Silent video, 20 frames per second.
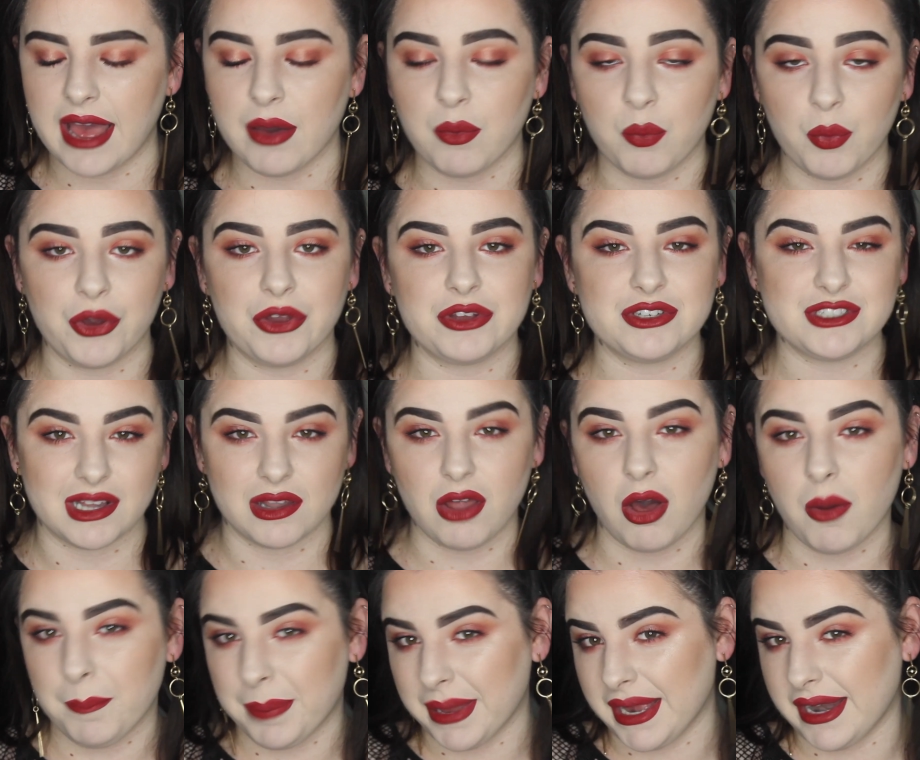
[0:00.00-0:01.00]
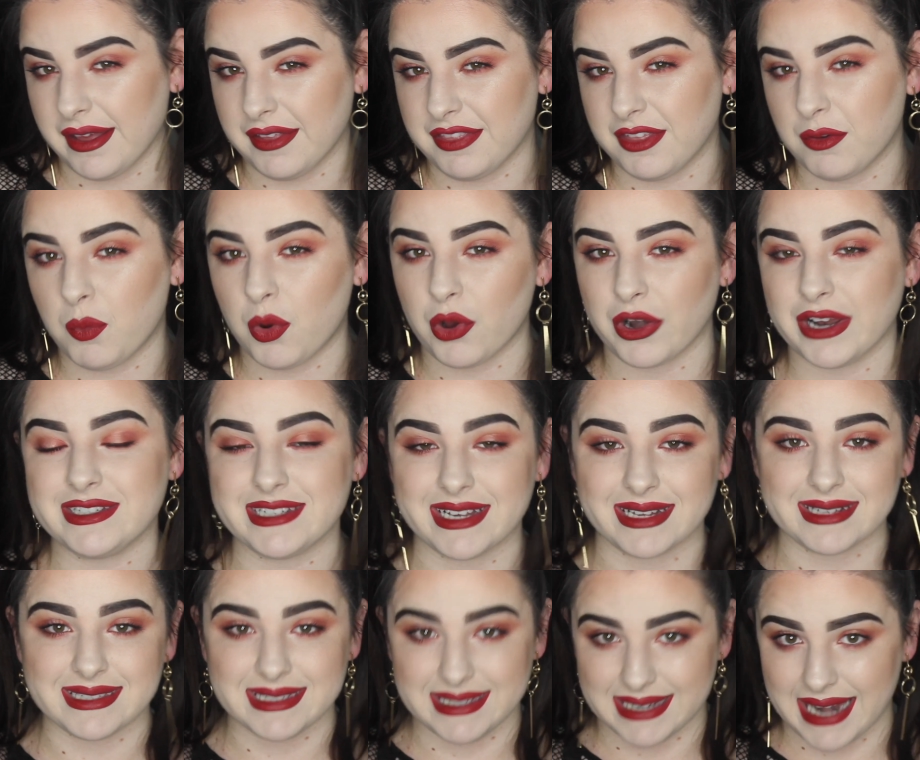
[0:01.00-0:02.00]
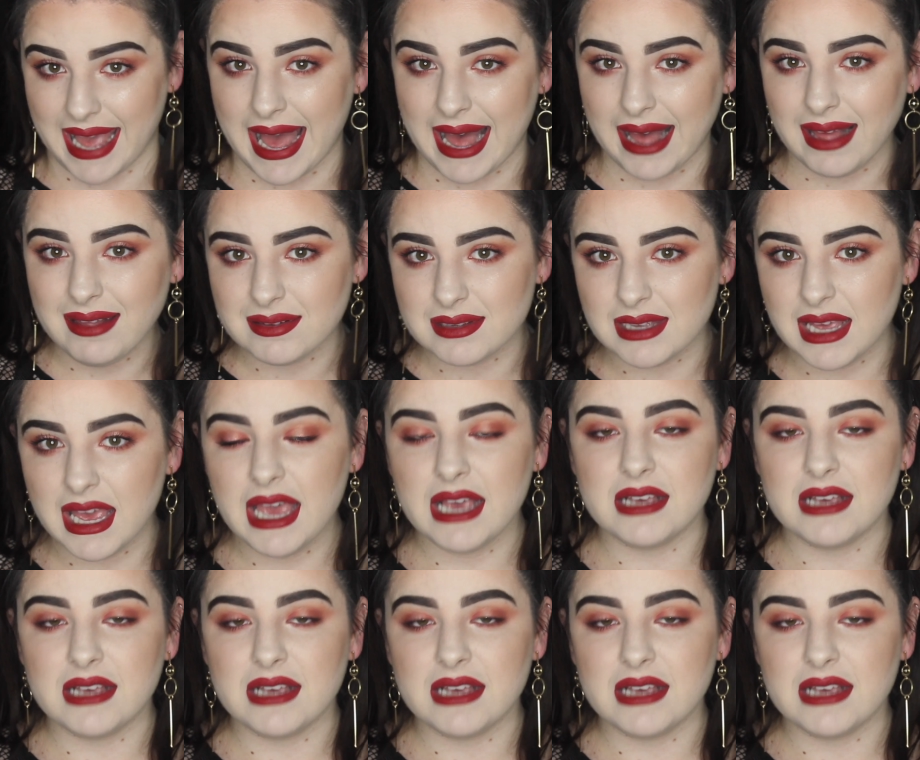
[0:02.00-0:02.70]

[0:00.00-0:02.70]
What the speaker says: it worked a lot better than what it does now.